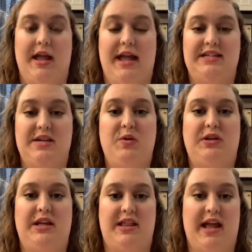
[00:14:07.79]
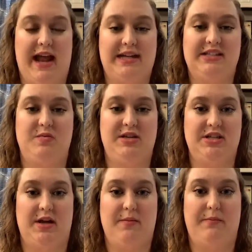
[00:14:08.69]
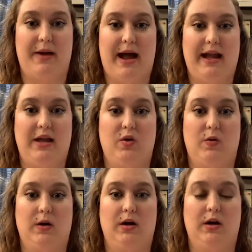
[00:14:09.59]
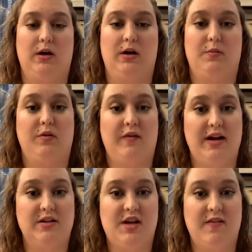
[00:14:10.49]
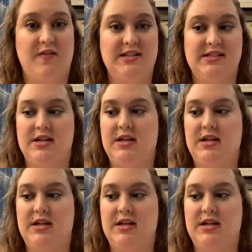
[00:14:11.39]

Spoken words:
And typically that has to be done by your provider's office.